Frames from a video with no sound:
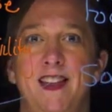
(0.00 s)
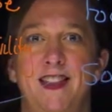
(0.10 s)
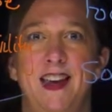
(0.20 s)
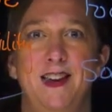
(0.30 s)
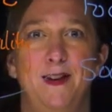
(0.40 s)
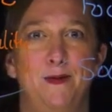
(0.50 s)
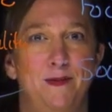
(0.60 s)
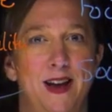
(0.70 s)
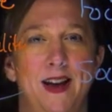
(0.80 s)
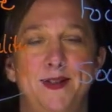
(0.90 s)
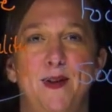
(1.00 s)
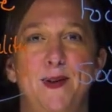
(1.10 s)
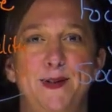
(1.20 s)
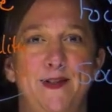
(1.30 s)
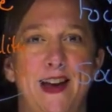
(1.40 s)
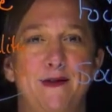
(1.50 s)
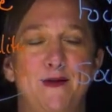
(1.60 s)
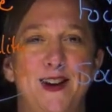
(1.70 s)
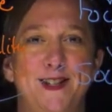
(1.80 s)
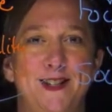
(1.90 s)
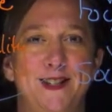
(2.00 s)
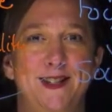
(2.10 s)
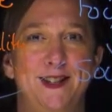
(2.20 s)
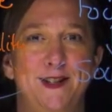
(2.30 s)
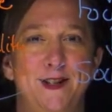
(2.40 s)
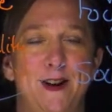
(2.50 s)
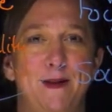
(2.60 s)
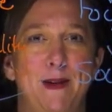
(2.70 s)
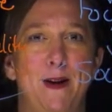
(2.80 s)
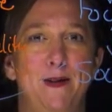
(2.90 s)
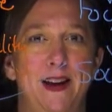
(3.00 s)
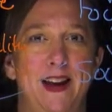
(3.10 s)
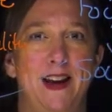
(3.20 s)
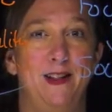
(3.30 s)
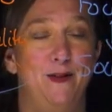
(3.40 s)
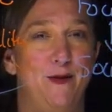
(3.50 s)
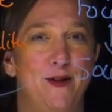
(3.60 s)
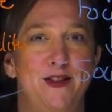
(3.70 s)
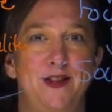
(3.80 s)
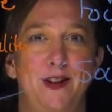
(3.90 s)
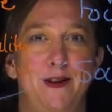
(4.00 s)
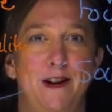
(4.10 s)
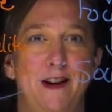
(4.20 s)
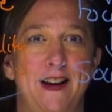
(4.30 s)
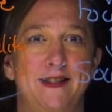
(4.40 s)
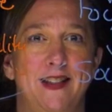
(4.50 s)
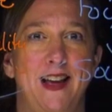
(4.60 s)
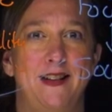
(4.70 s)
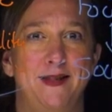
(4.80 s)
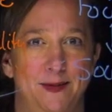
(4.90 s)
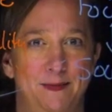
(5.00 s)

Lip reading: Thank you. As always, if you have questions, shout them out, and I look forward to seeing you in our next class.